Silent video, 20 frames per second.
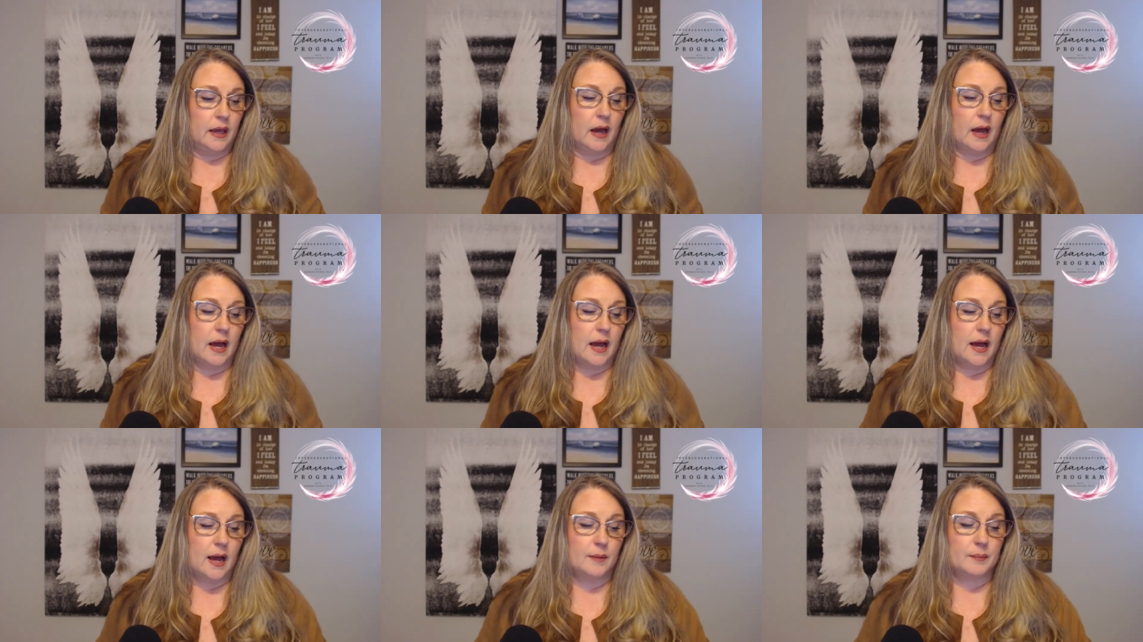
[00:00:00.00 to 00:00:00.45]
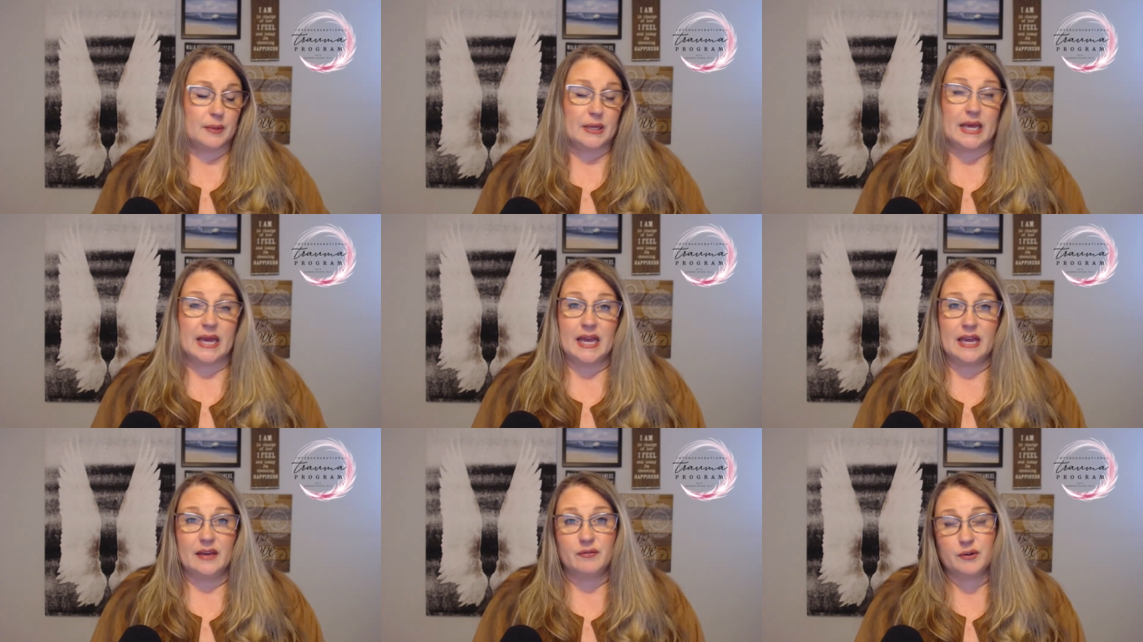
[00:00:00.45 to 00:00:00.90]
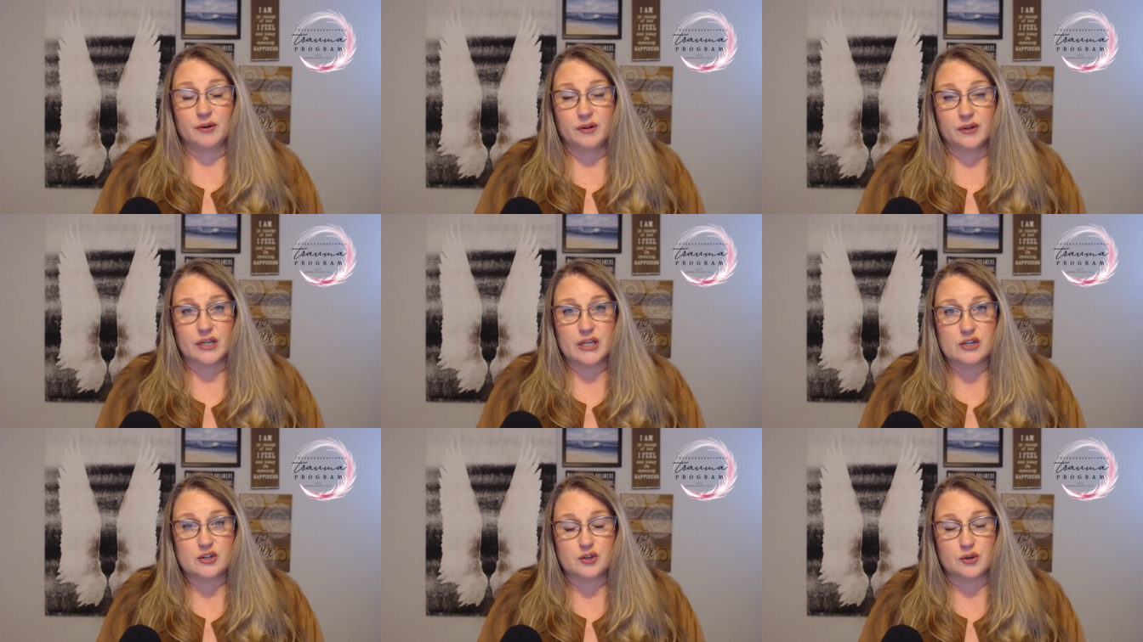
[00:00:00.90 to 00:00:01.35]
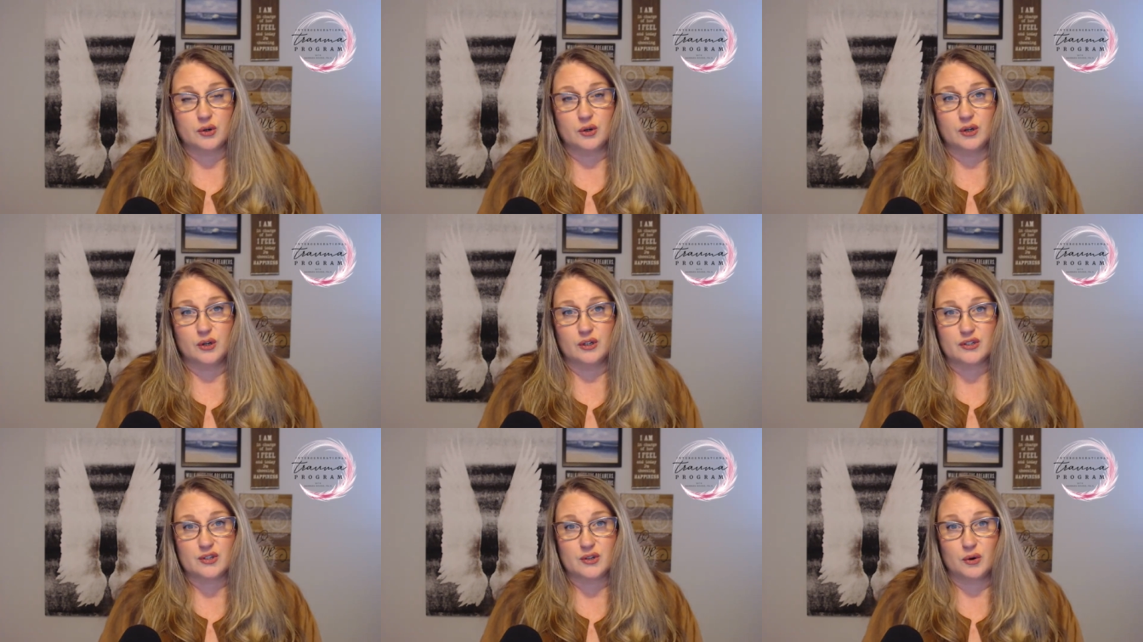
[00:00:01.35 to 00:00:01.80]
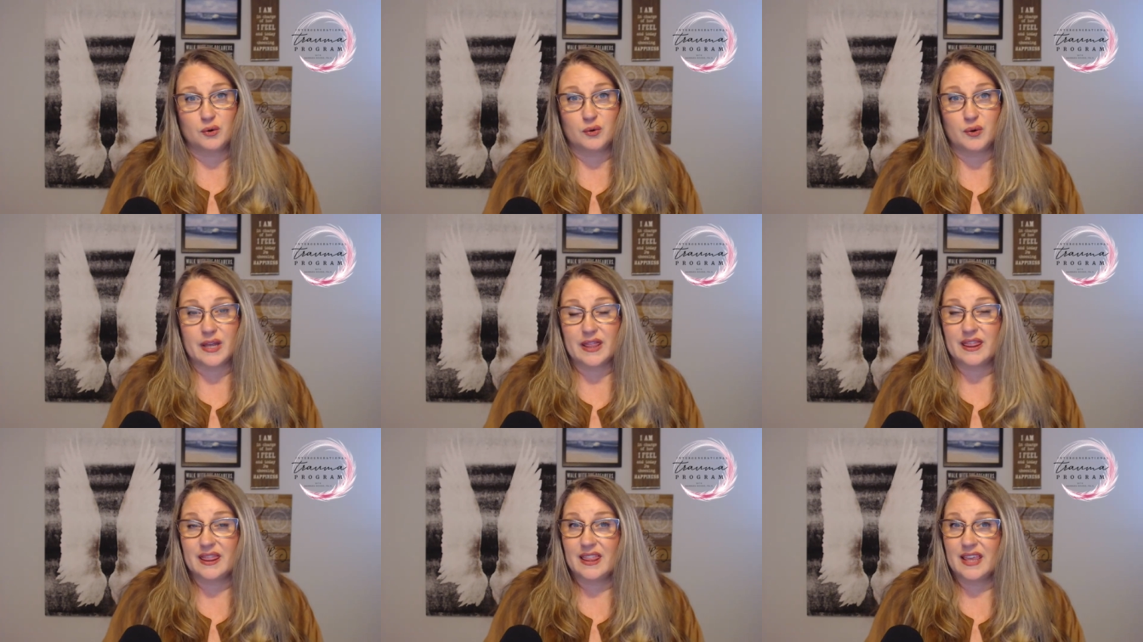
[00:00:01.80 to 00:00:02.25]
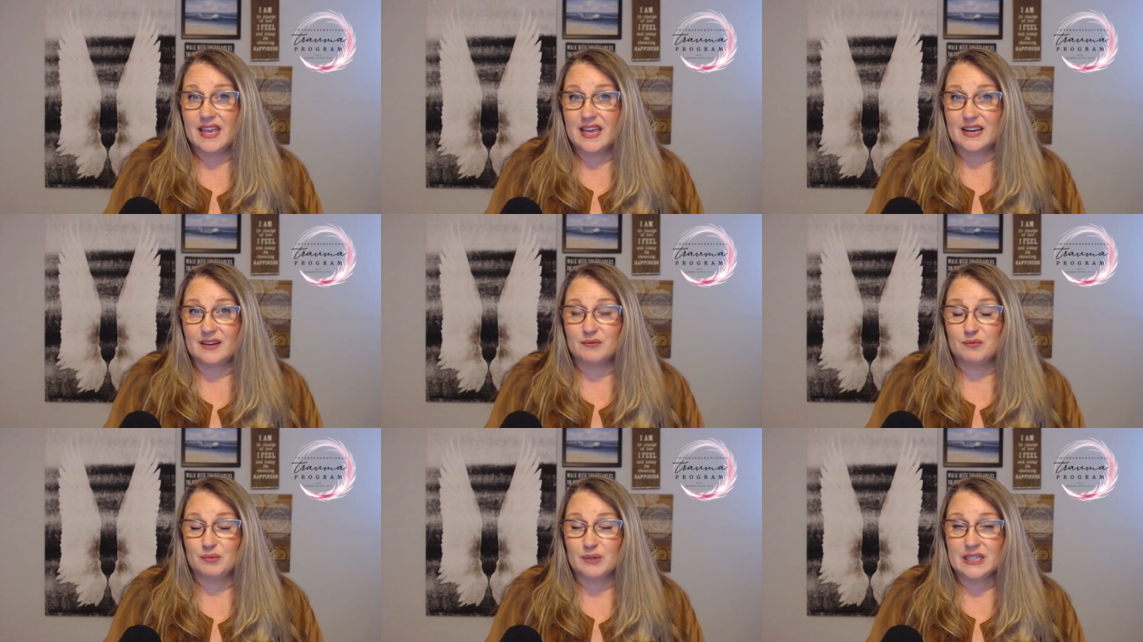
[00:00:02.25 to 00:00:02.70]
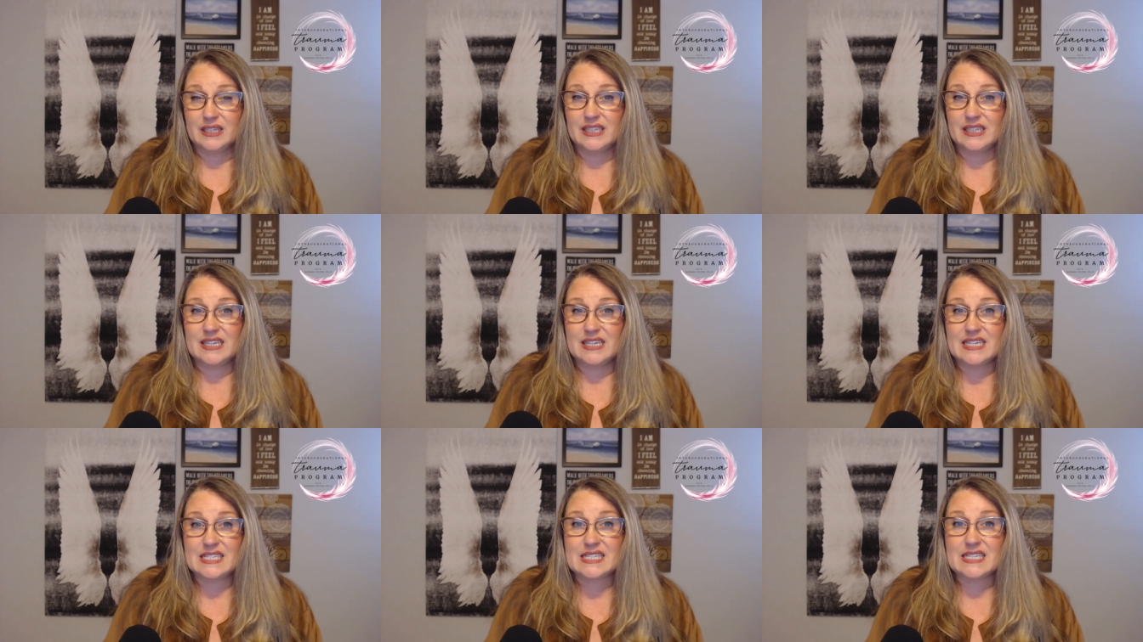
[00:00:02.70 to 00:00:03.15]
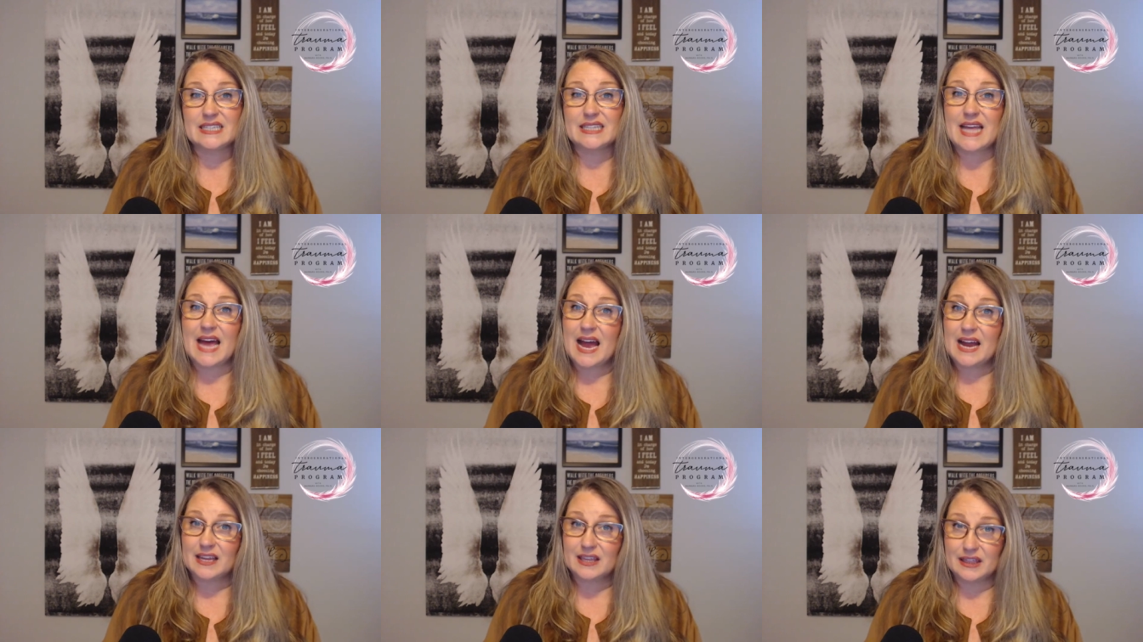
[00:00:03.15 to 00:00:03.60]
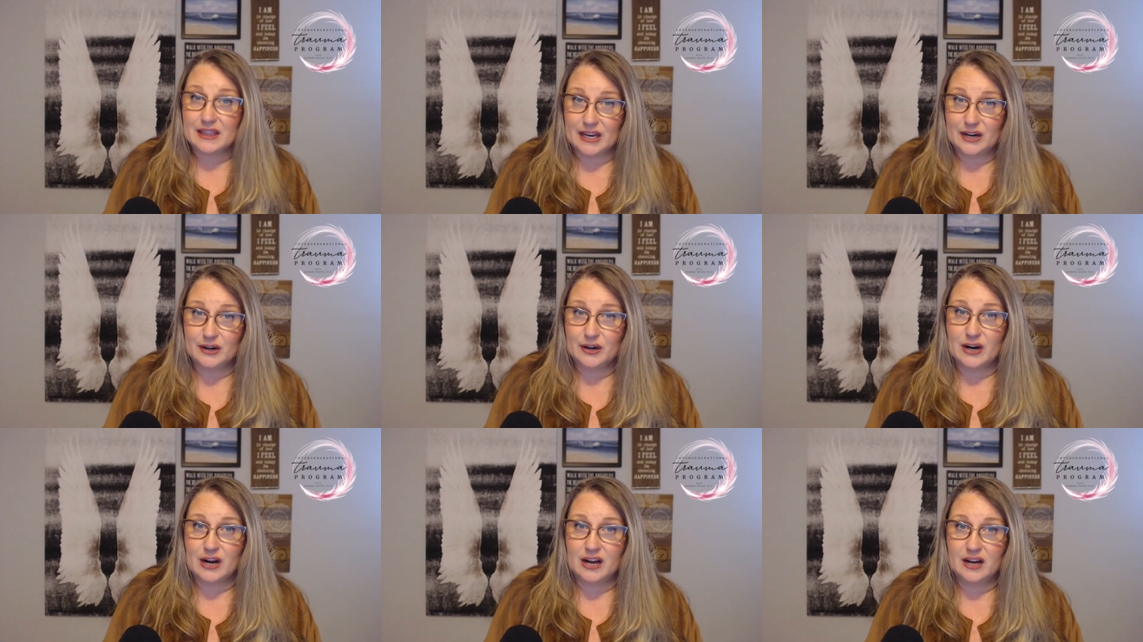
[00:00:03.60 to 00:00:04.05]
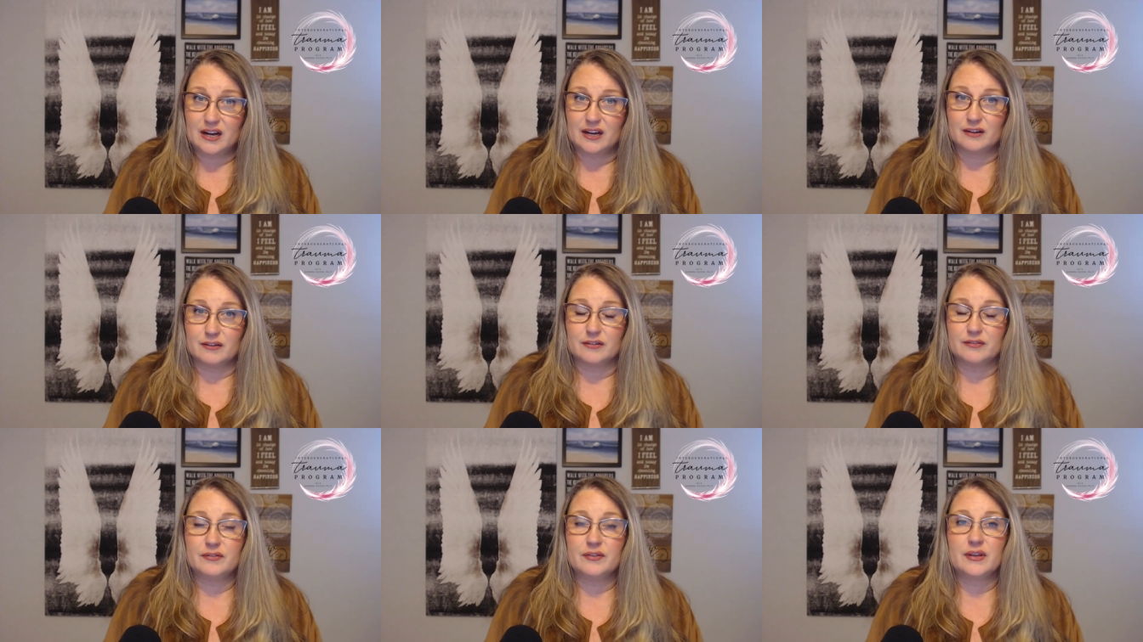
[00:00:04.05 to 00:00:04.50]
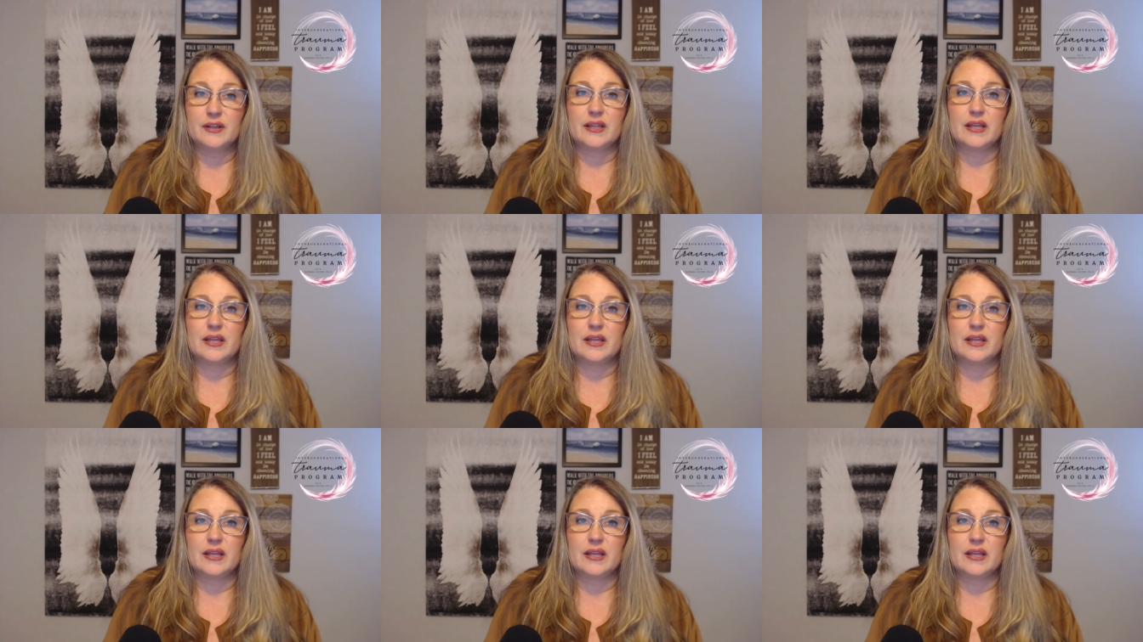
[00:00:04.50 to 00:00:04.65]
Um, behavioral control, so it really is a lack thereof.